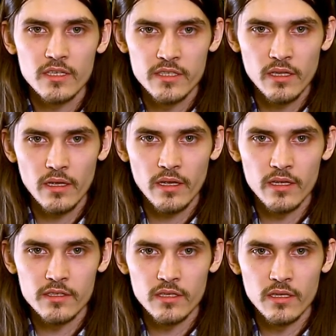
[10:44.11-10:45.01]

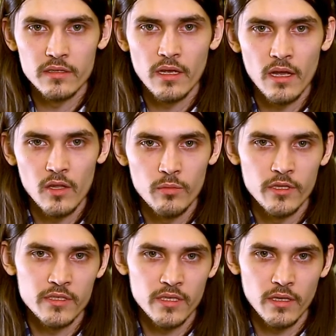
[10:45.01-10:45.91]
Silicates and
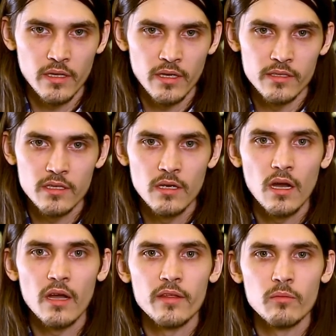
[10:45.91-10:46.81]
aluminosilicates
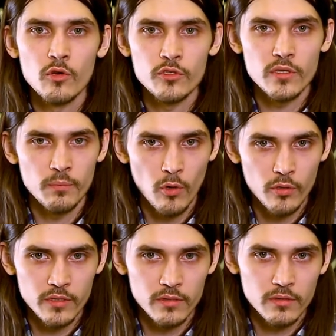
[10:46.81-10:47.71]
are the most
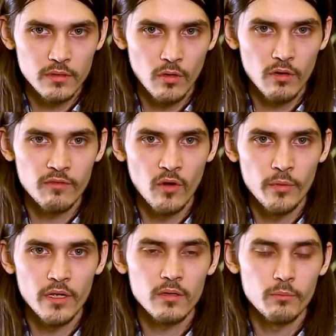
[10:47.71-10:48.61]
important
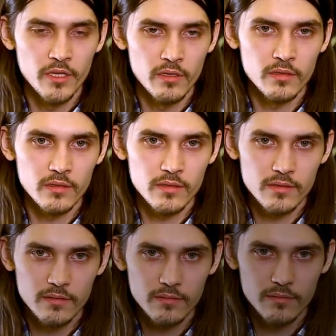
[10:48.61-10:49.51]
rock-forming minerals.